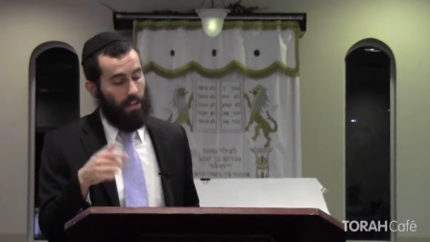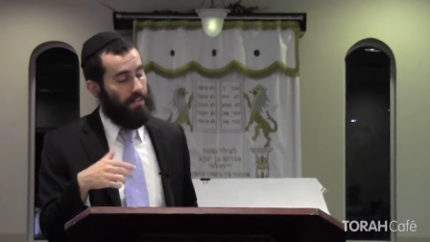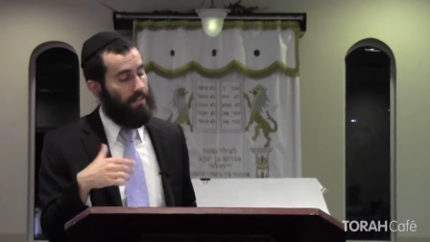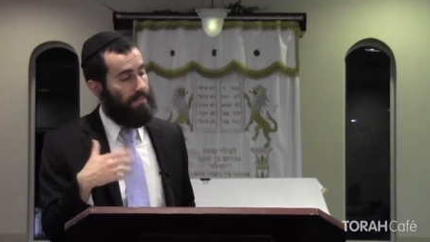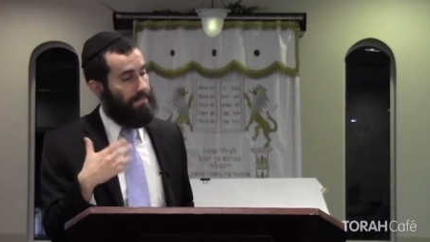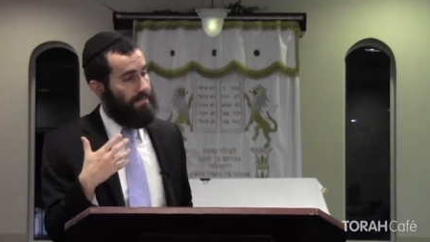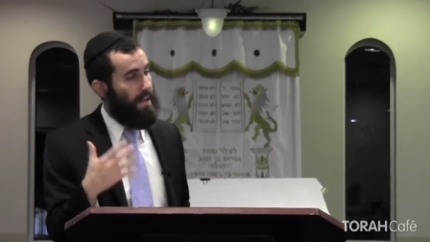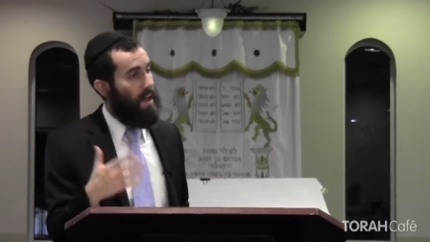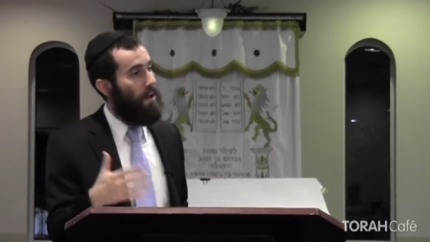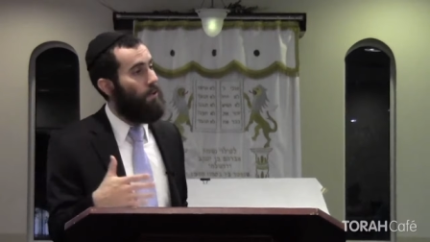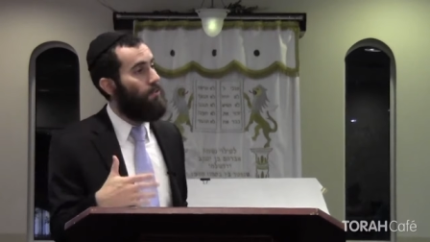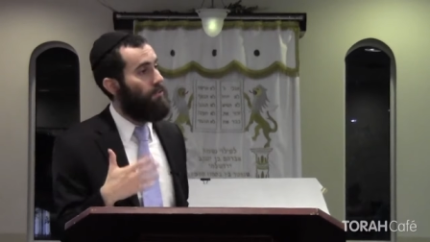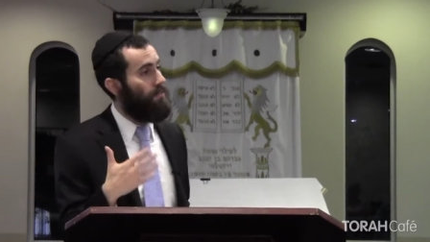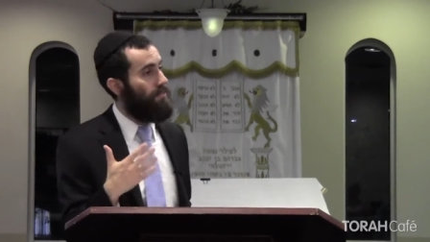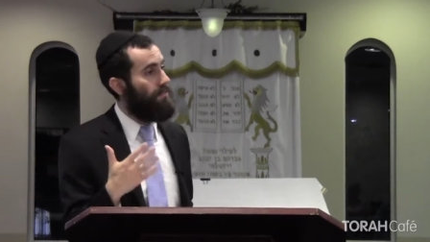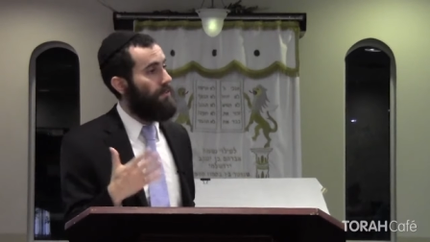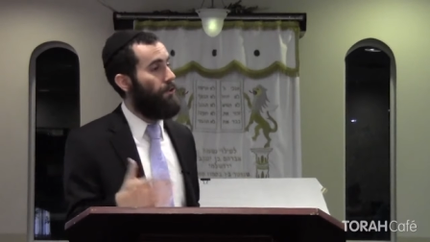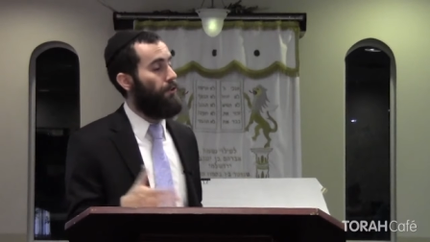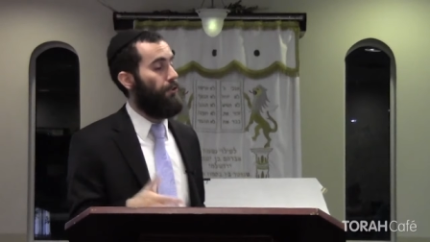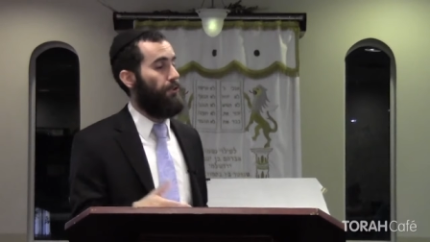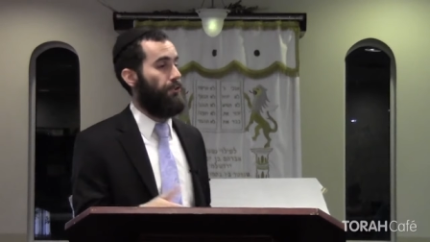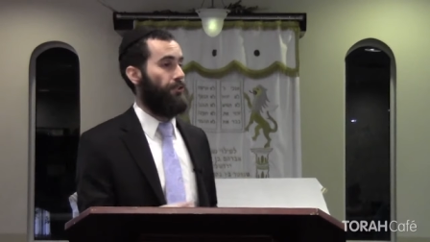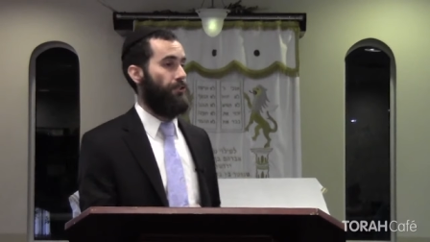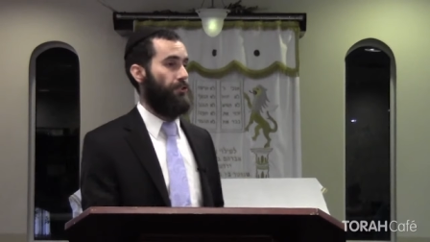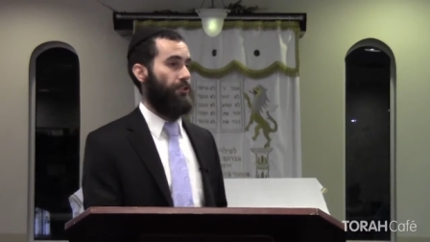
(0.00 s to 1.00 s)
the founder of
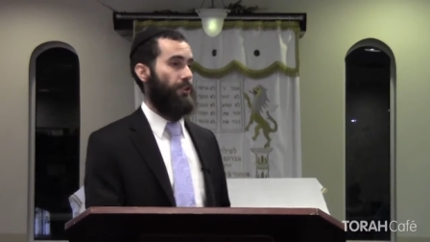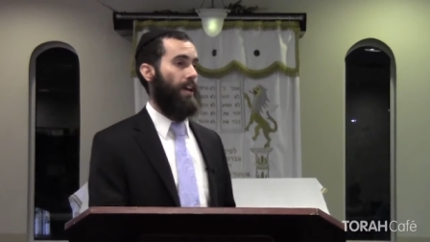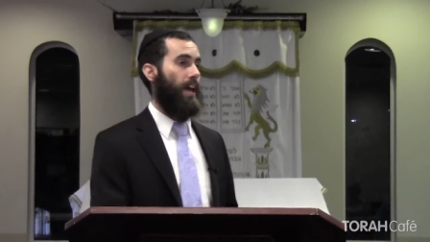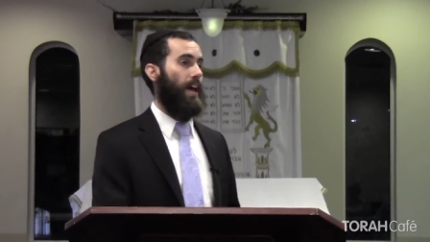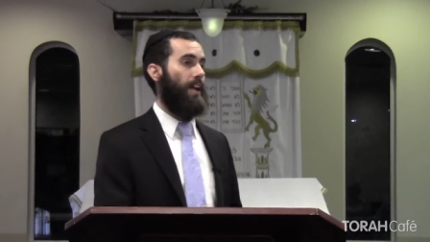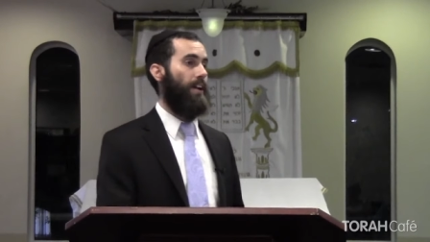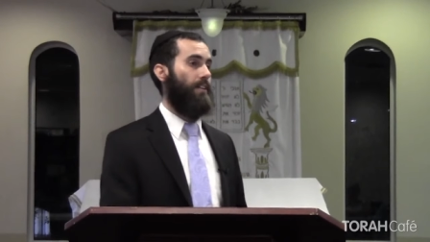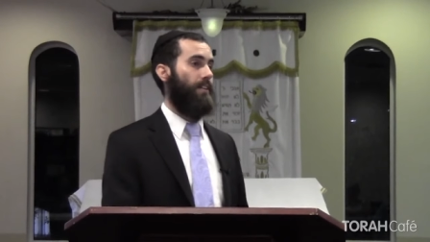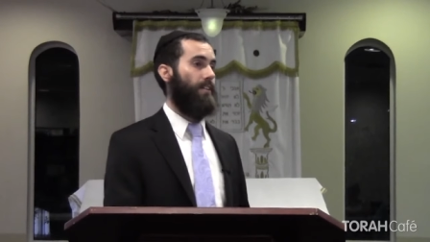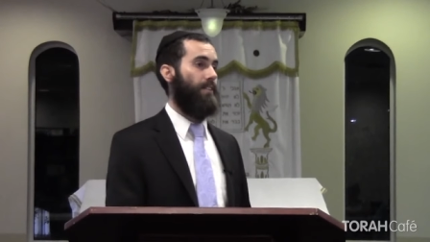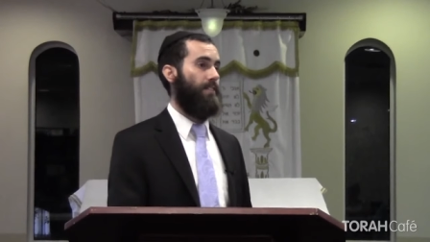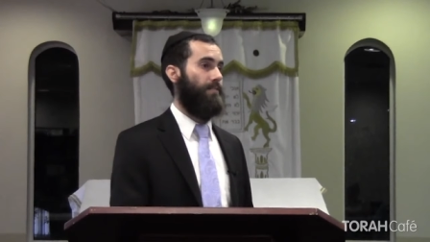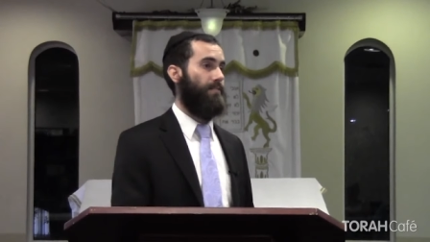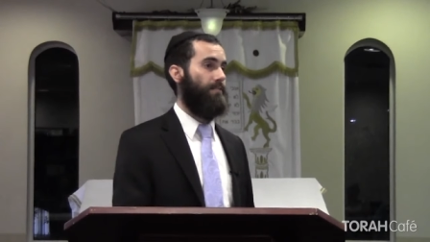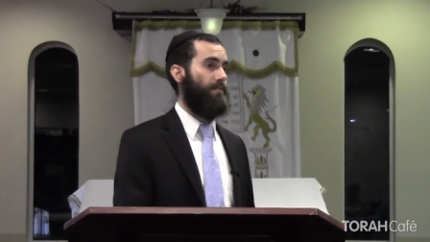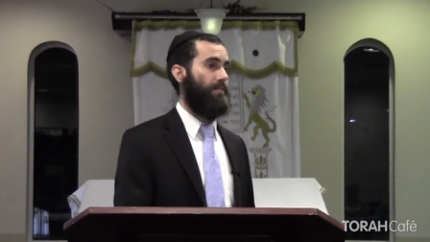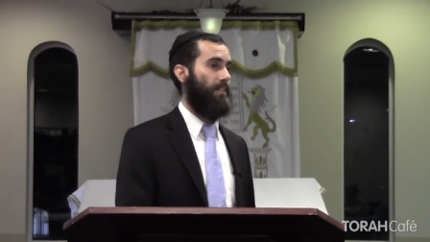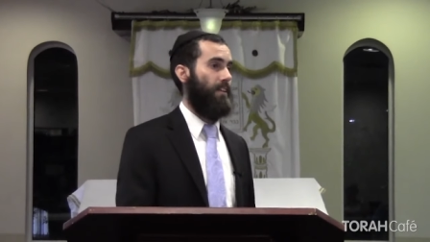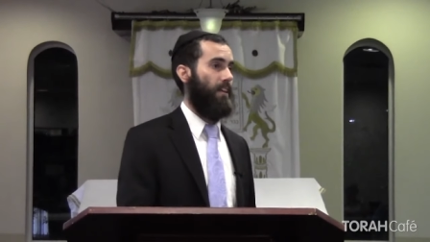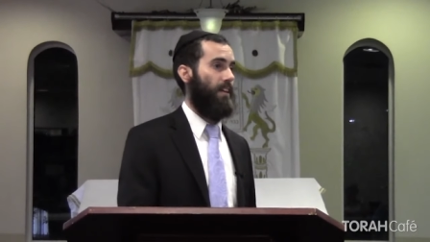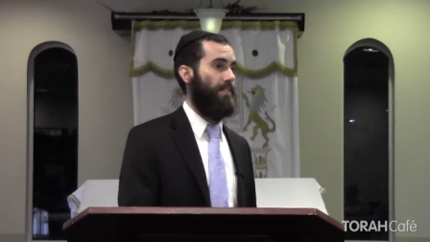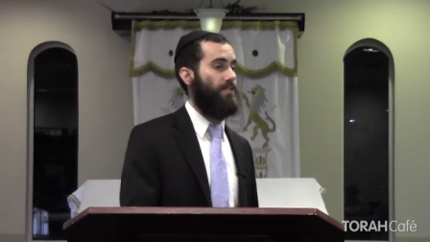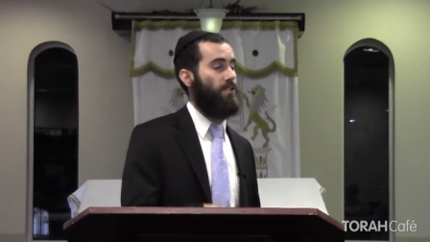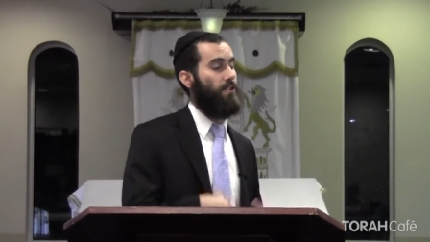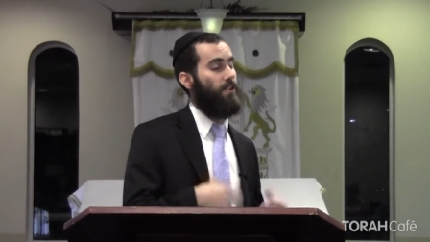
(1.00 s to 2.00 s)
Christianity,
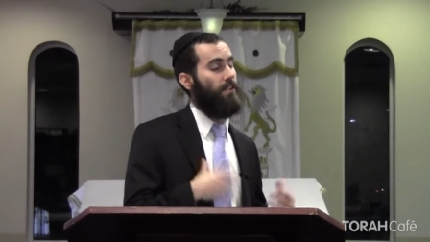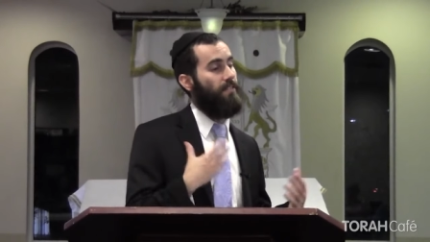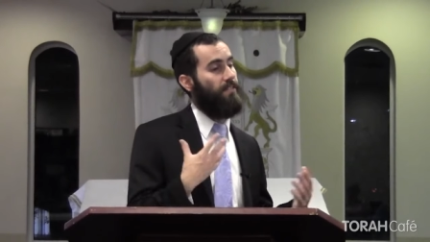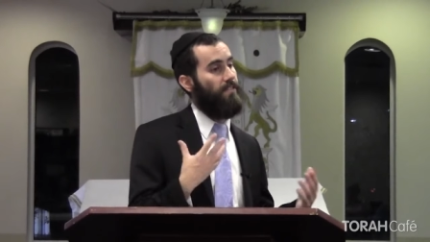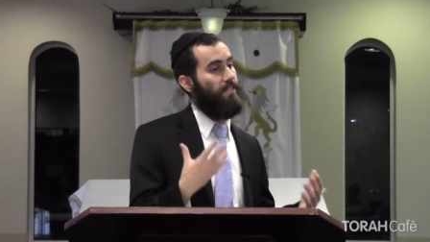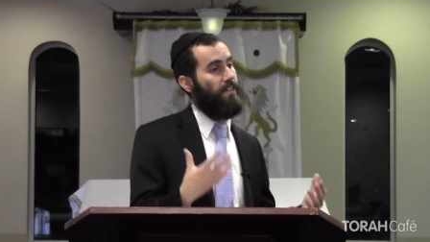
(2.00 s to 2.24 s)
if you could